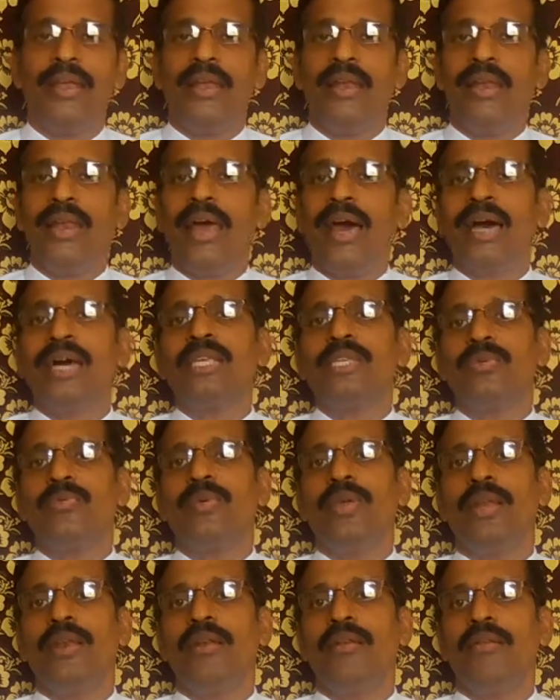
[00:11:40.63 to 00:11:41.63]
Last
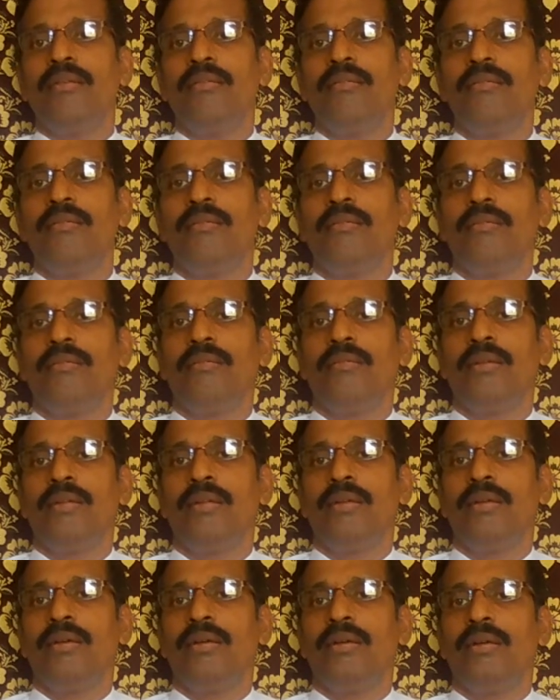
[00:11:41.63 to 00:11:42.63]
will
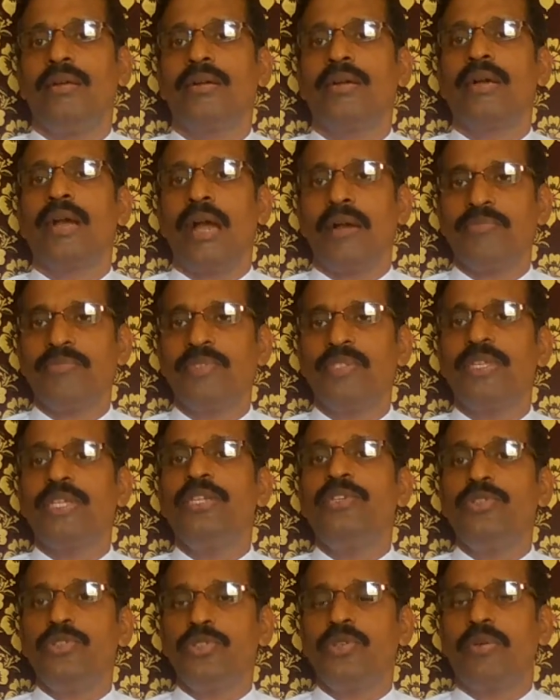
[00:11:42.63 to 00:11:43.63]
comes
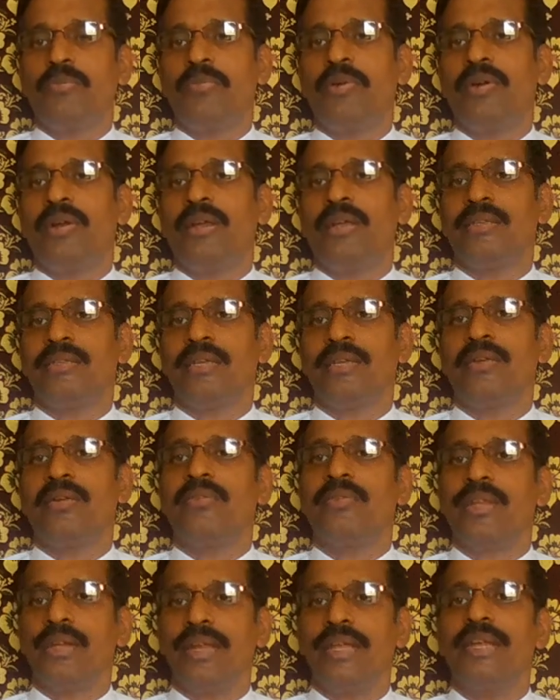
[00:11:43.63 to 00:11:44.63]
into operation
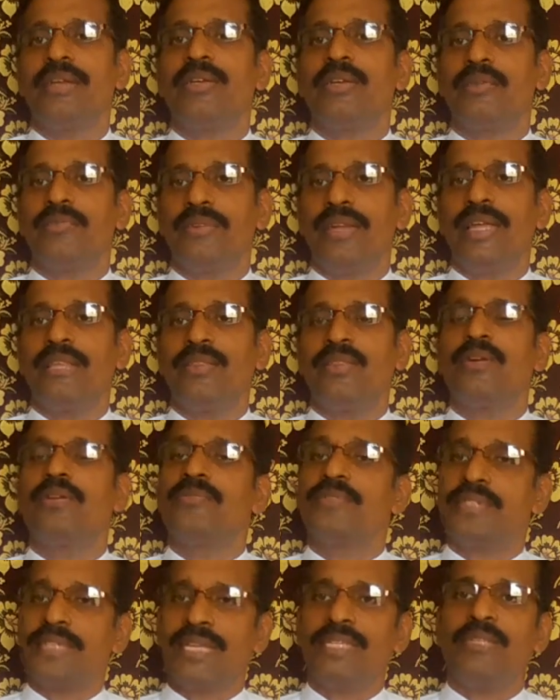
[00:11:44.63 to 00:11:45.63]
on the date of death of
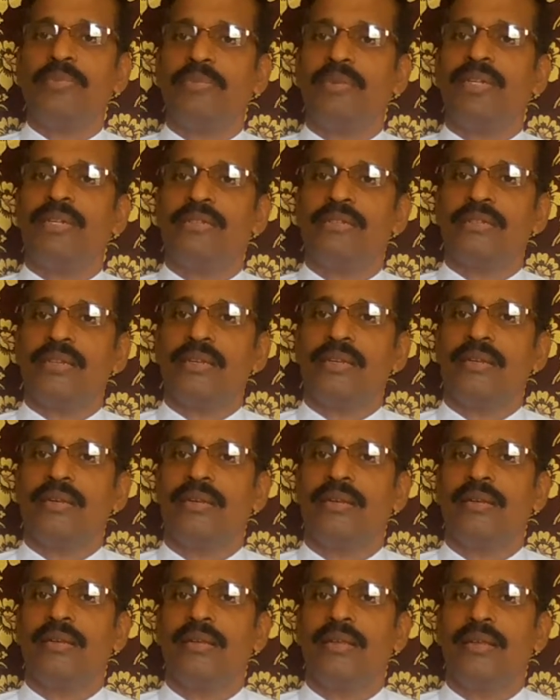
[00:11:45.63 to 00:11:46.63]
such person.
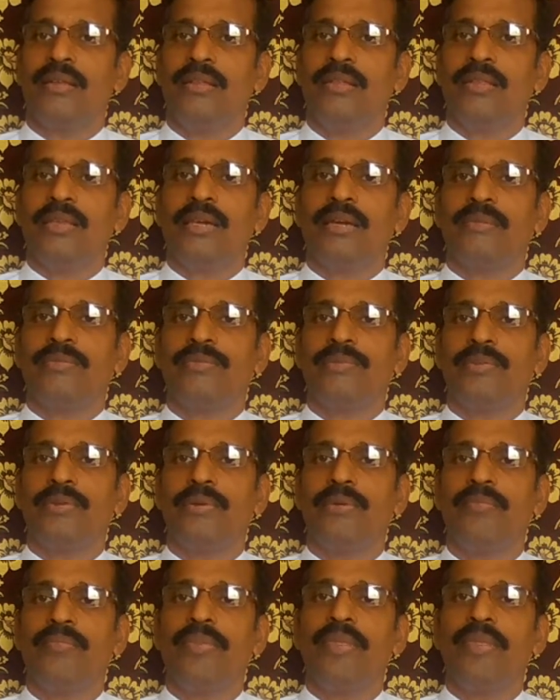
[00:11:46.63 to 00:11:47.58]
Therefore,